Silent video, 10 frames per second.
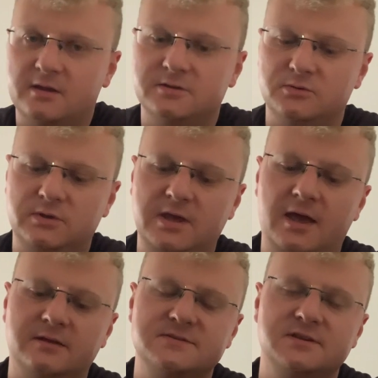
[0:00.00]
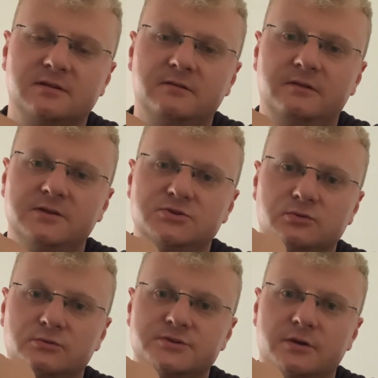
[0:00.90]
You get the
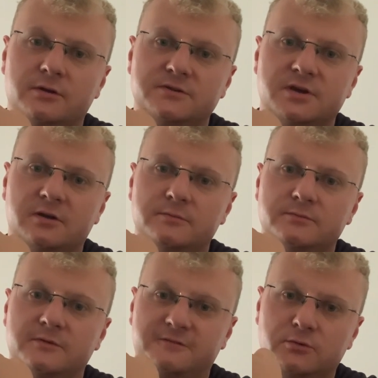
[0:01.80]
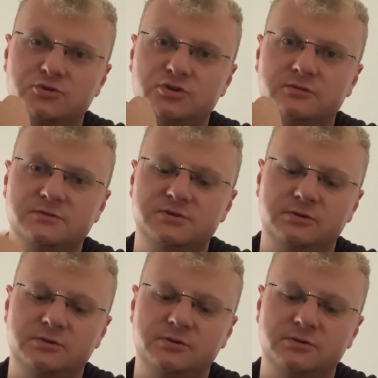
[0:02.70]
dual time functions.